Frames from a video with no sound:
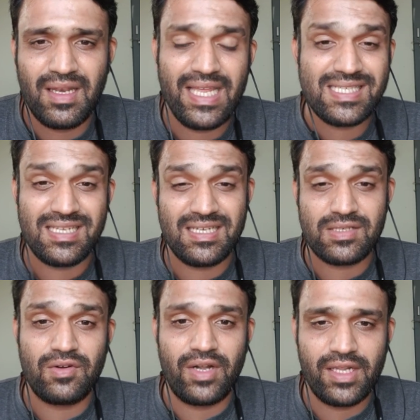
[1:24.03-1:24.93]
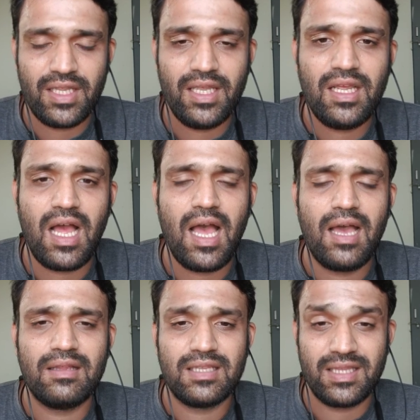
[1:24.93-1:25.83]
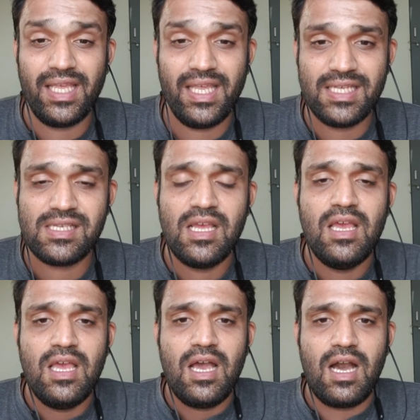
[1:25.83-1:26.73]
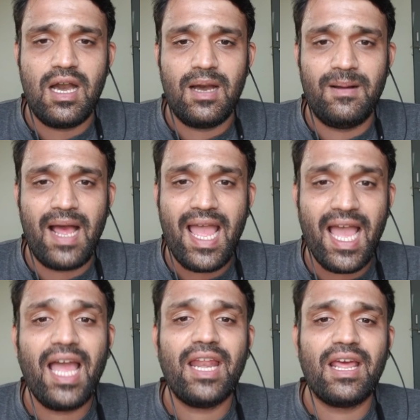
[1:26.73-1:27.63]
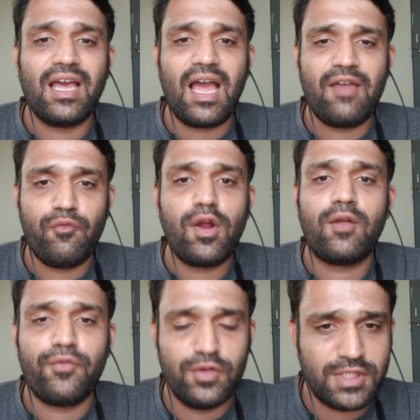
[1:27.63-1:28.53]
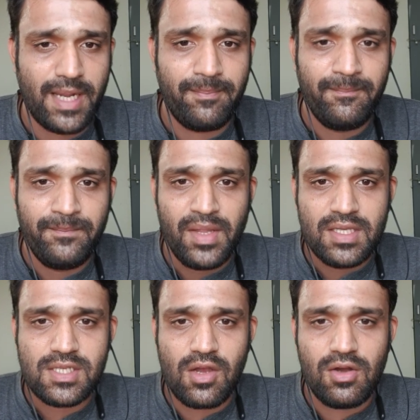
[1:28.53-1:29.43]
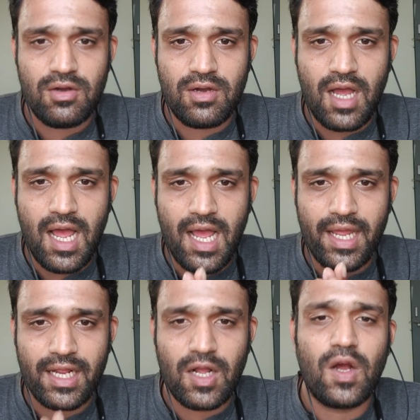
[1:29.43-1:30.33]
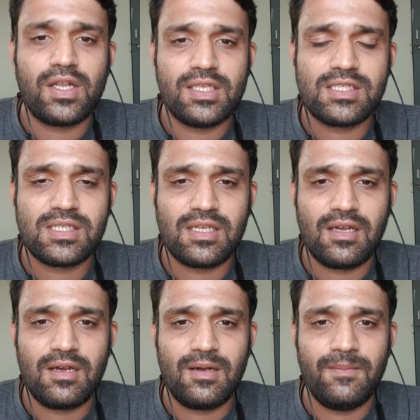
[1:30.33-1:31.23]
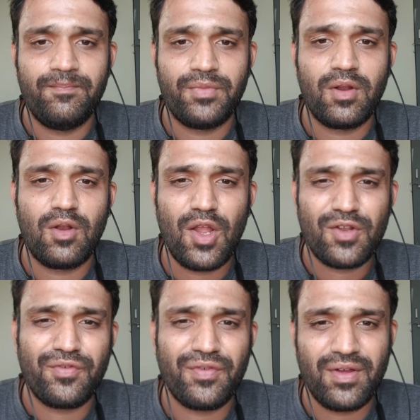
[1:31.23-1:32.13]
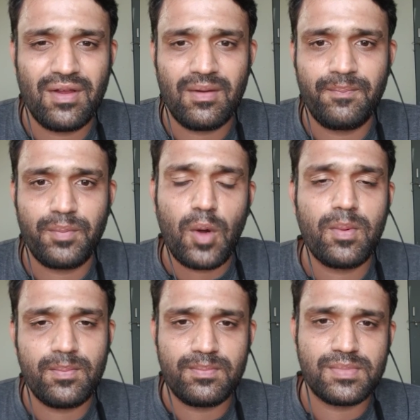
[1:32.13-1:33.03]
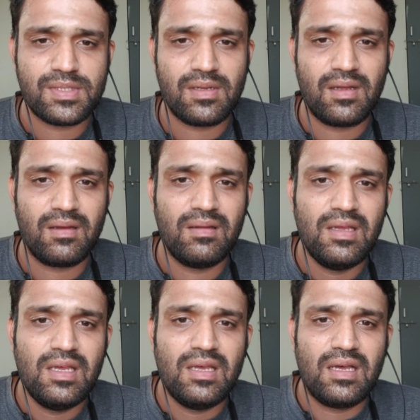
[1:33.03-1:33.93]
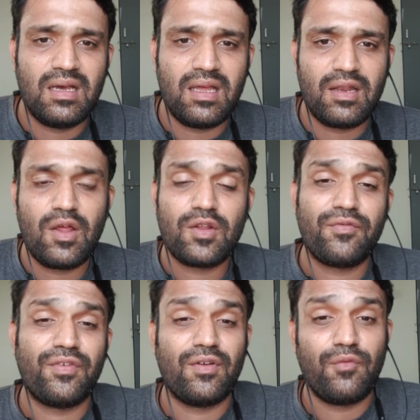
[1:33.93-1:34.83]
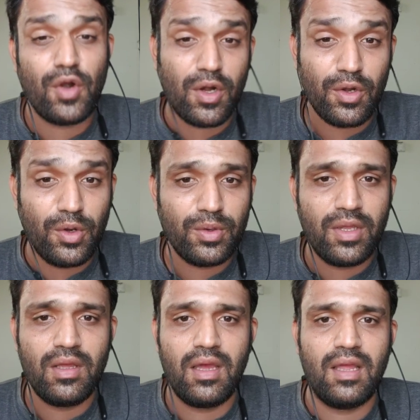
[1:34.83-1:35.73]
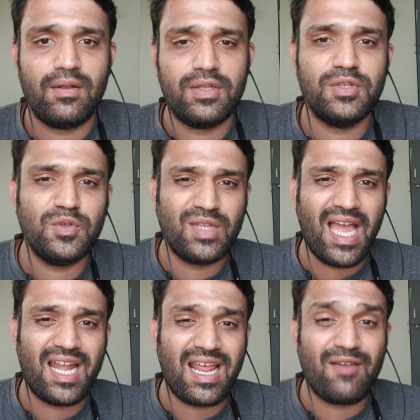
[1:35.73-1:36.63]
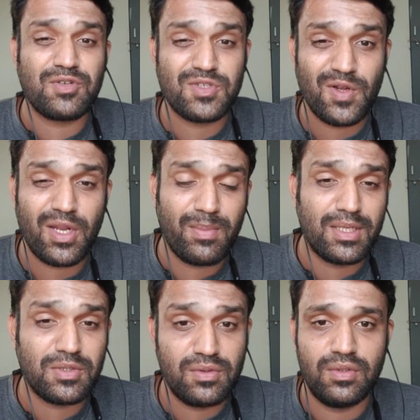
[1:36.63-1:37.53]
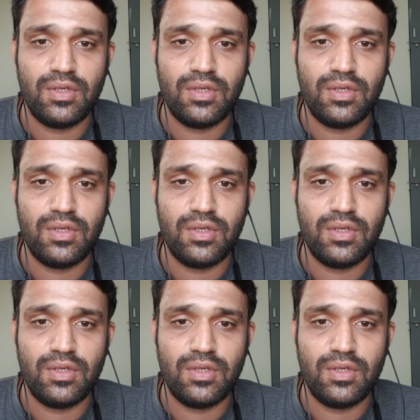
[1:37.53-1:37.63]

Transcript: laziness or anything. The thing is, I worked full time, so I got this lot of problems, a lot of workload, and due to that I was not able to